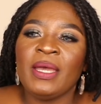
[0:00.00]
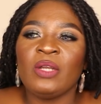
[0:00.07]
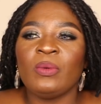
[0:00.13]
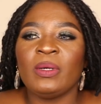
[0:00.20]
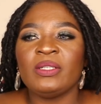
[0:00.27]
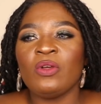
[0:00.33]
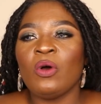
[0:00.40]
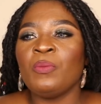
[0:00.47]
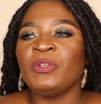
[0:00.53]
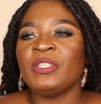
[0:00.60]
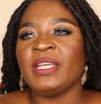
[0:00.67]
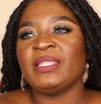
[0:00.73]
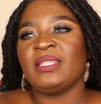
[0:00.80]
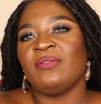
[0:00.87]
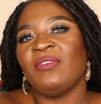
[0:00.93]
it was almost
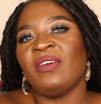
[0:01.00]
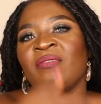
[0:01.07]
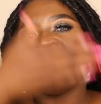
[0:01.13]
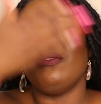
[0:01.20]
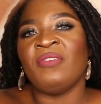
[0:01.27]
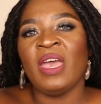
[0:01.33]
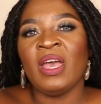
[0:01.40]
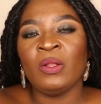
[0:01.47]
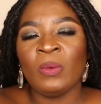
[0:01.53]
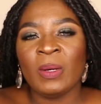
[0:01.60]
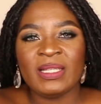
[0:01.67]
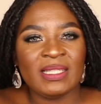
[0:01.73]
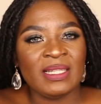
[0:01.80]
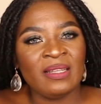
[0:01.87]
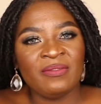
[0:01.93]
as if a veil
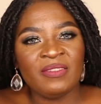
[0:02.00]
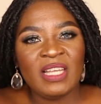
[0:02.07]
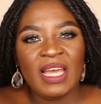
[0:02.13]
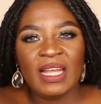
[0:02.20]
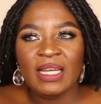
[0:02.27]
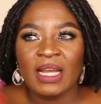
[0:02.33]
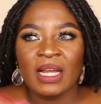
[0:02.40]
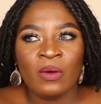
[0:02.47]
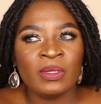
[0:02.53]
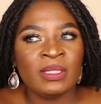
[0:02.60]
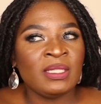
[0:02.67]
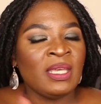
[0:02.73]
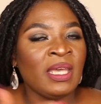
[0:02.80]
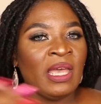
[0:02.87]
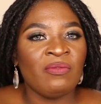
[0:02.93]
was lifted and I
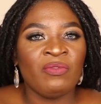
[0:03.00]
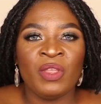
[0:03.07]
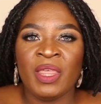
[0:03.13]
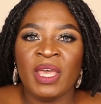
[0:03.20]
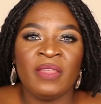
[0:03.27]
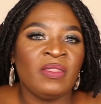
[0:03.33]
was seeing everything.